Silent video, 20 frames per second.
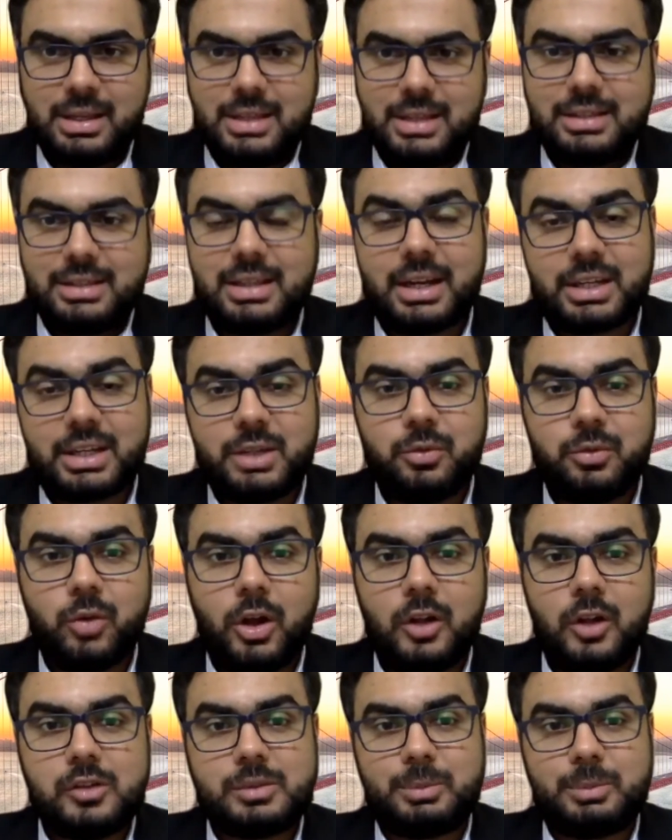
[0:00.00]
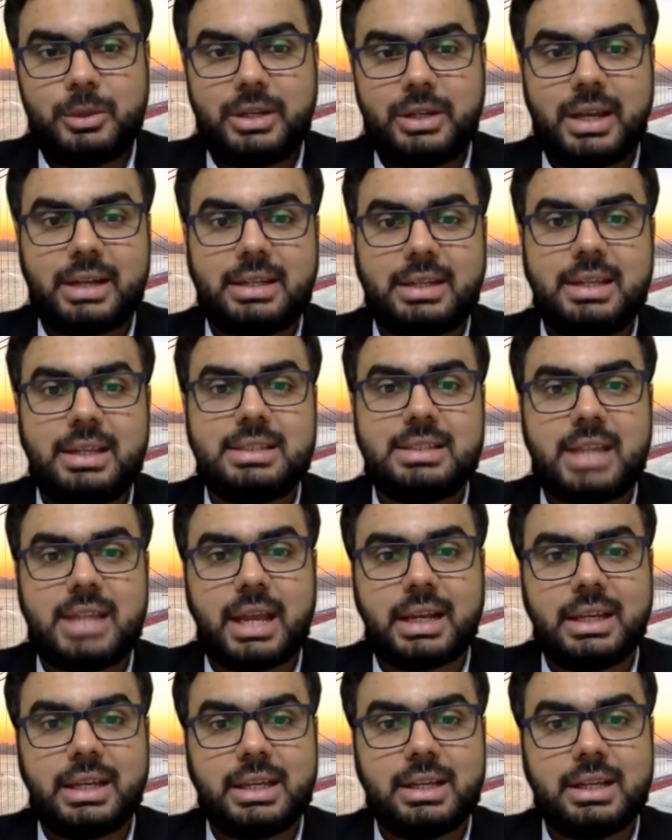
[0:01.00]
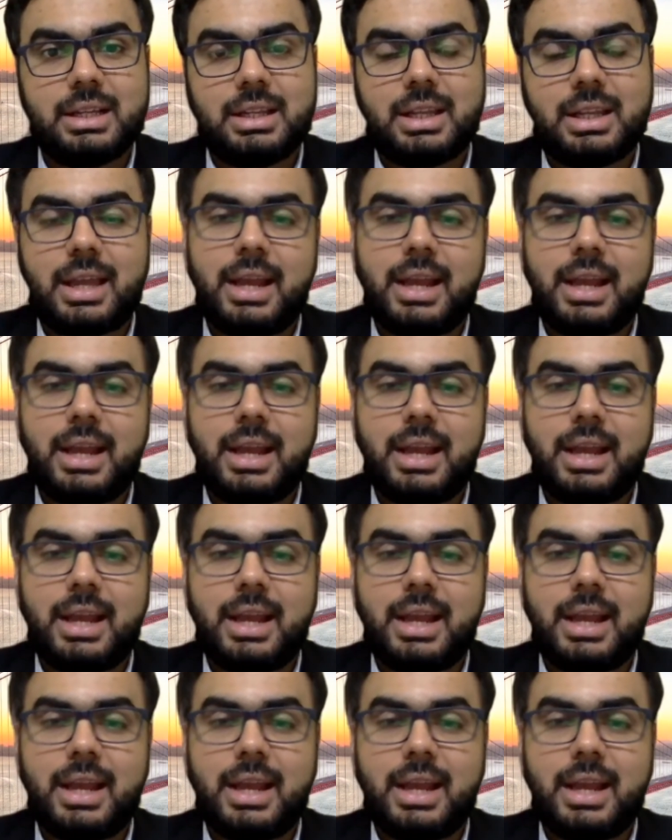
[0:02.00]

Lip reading: that involves protecting technical